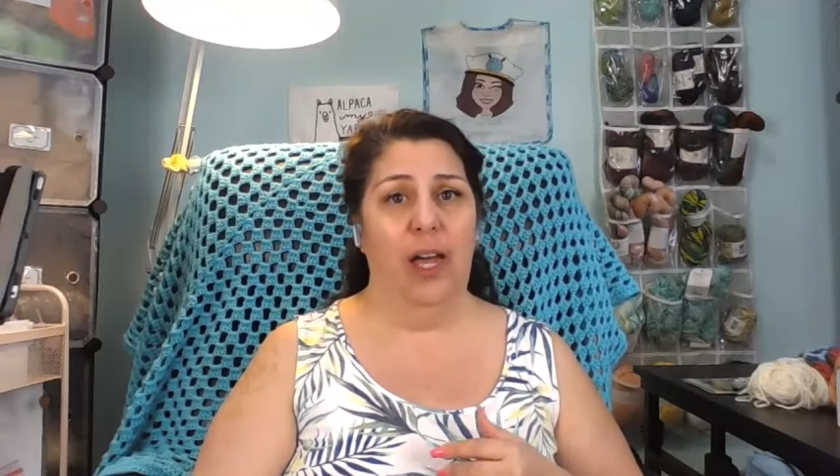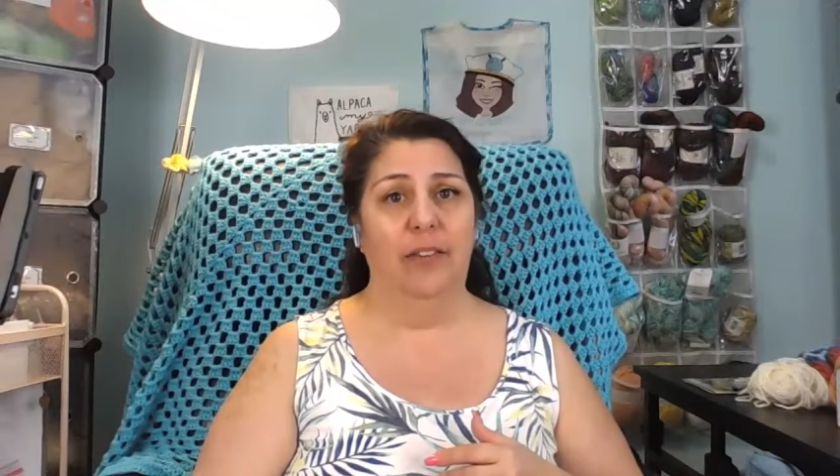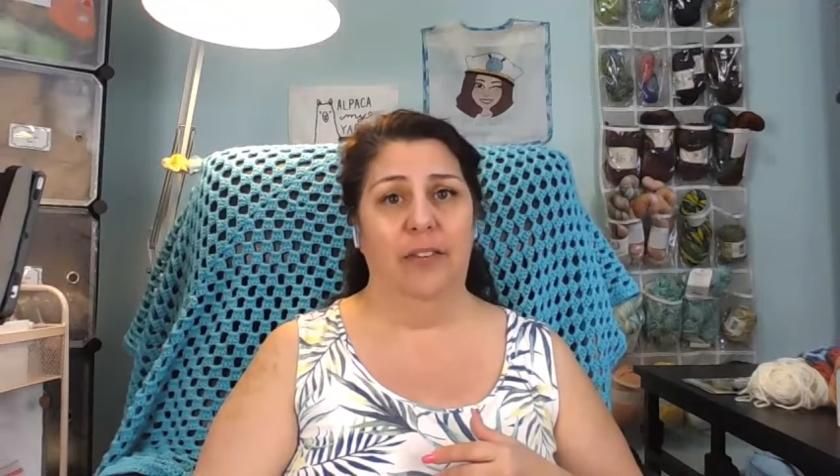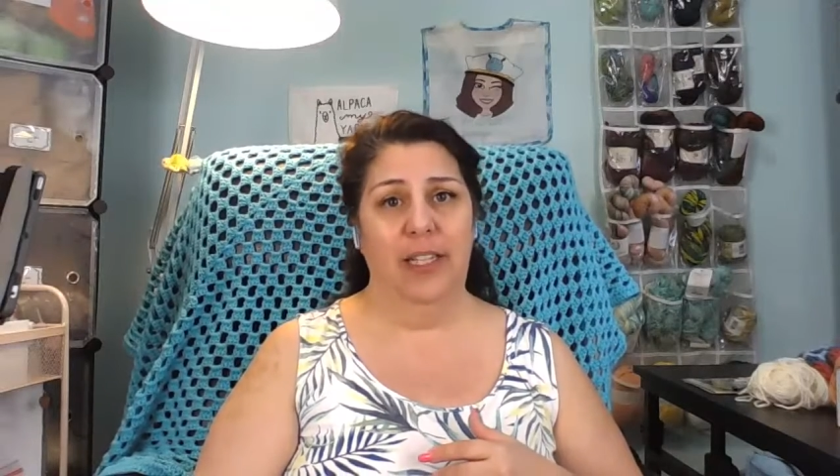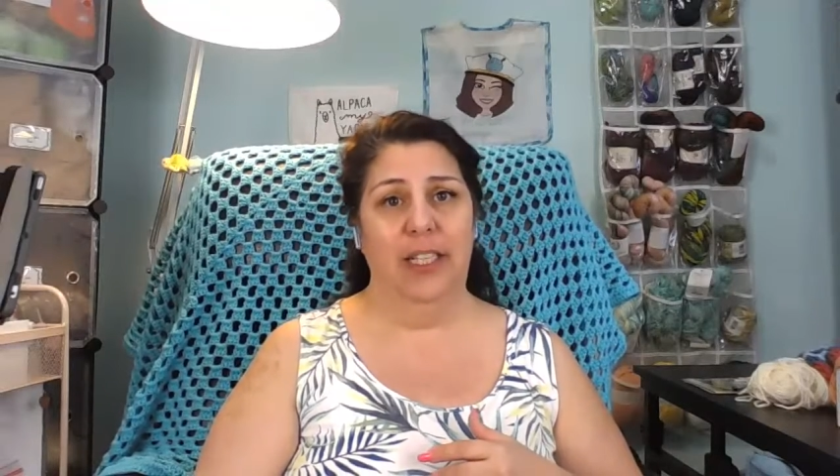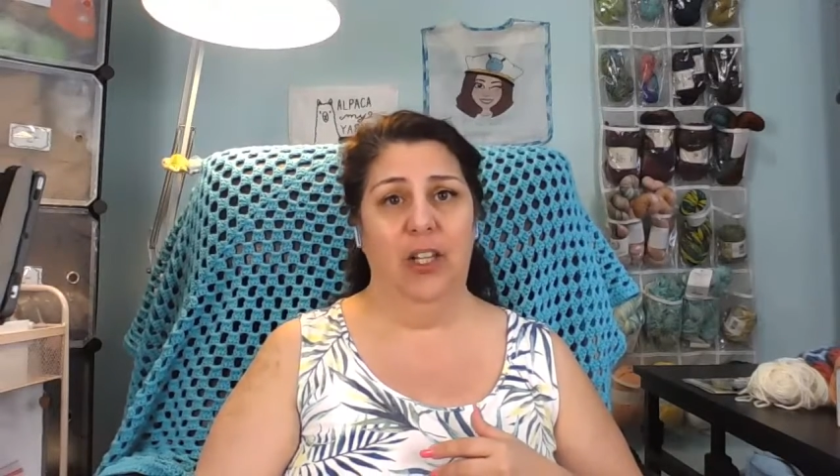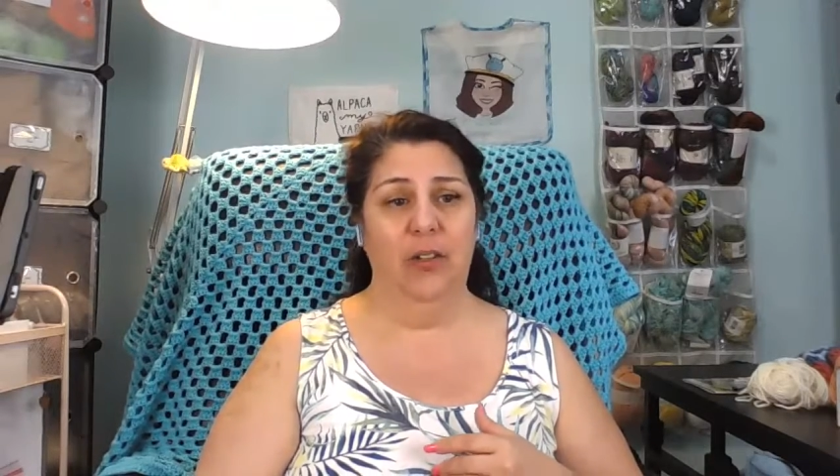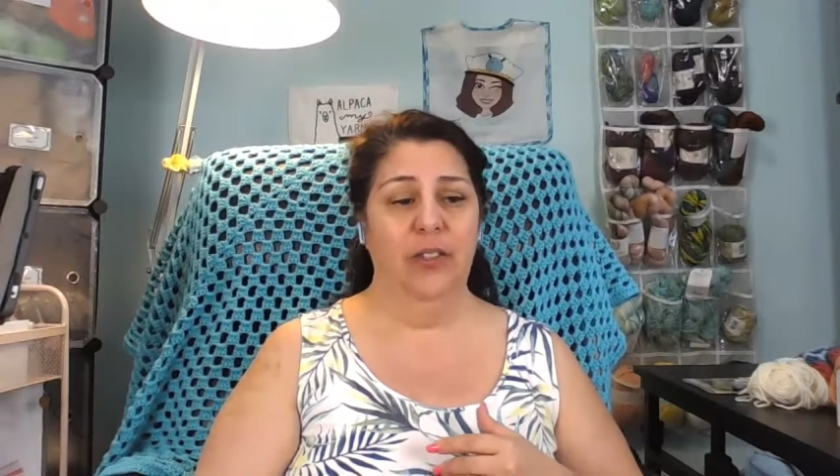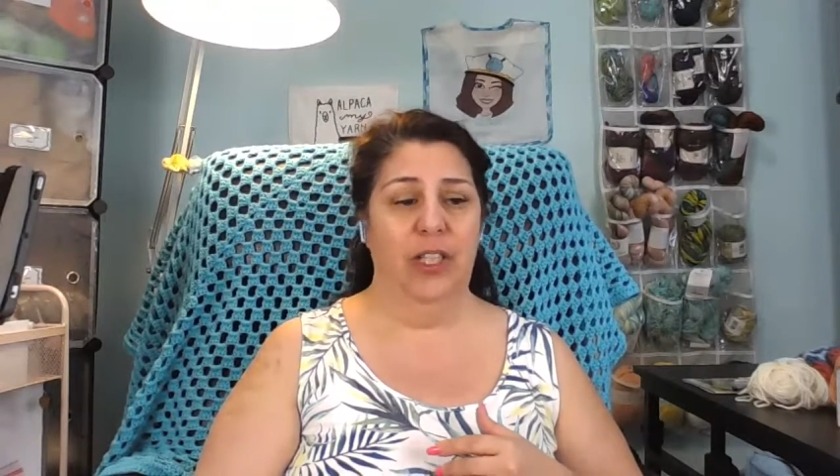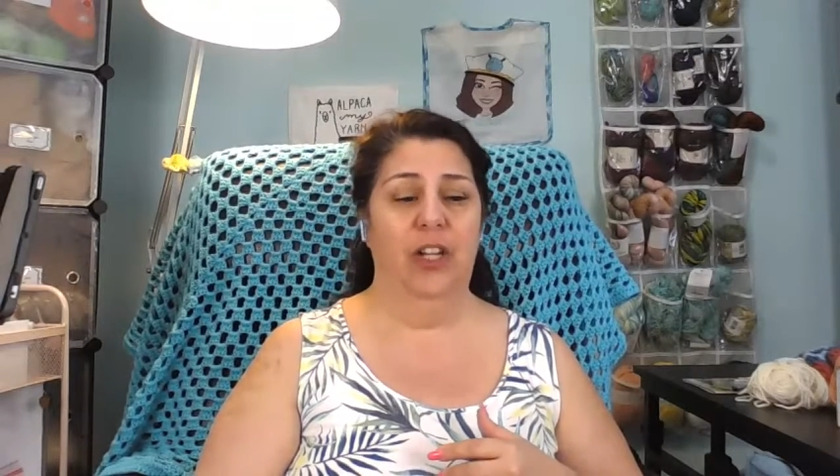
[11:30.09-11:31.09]
lot of fun to
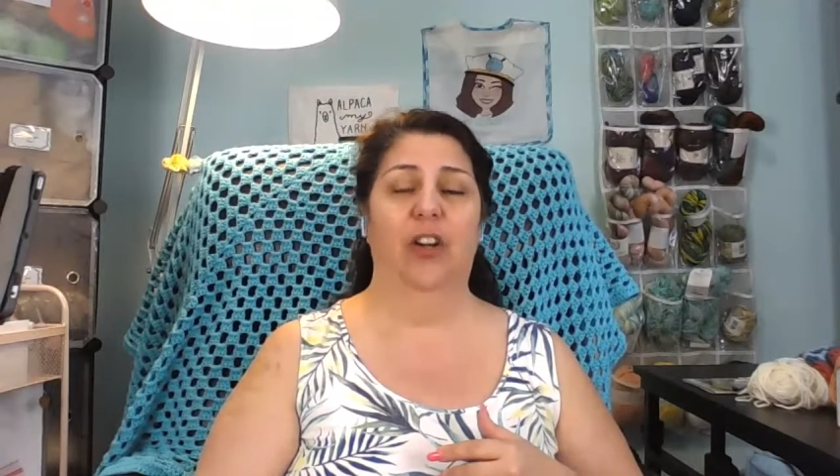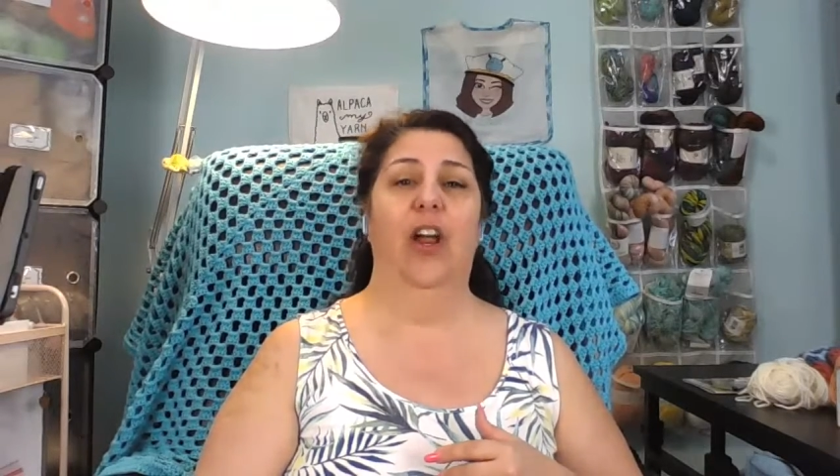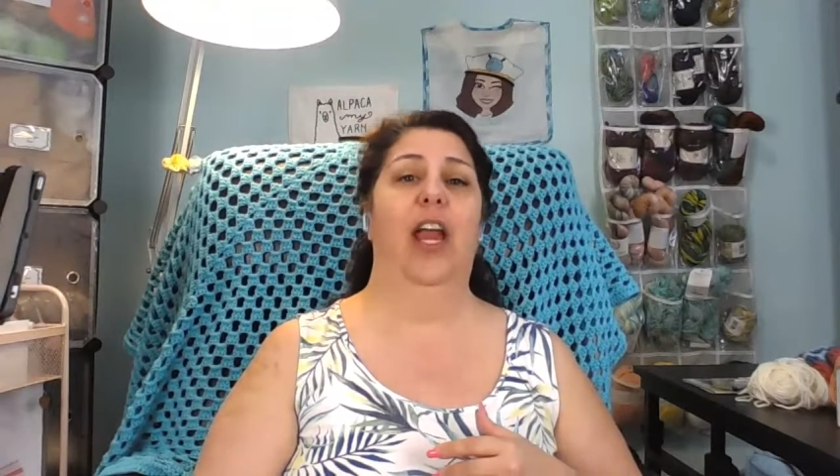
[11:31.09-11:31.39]
go see her,